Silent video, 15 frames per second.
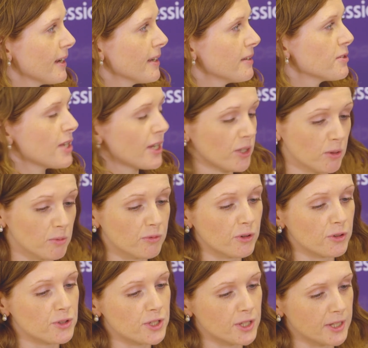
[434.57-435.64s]
in setting up
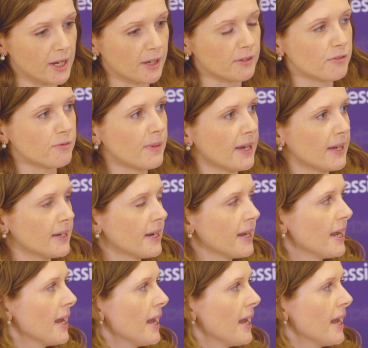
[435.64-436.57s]
funds in the Isle of Man.